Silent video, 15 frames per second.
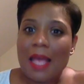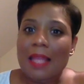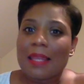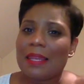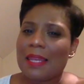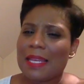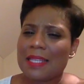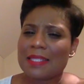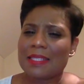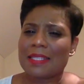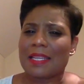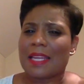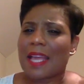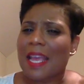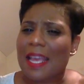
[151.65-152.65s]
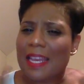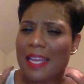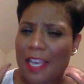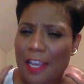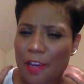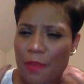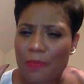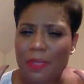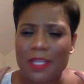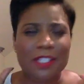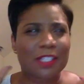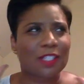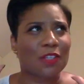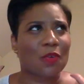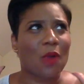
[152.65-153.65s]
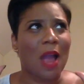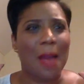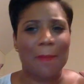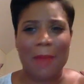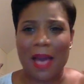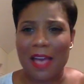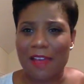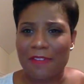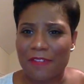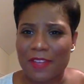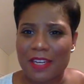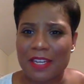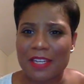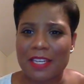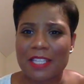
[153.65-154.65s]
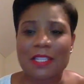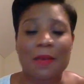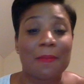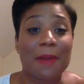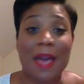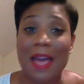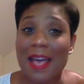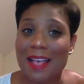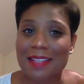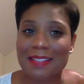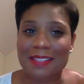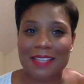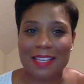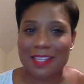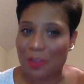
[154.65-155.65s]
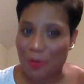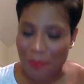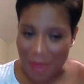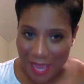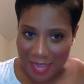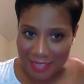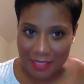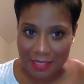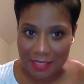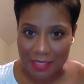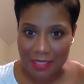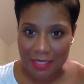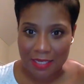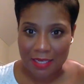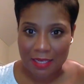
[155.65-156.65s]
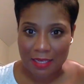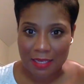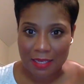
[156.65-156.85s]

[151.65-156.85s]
Listen and hear me describe my affinity to bask in your majesty.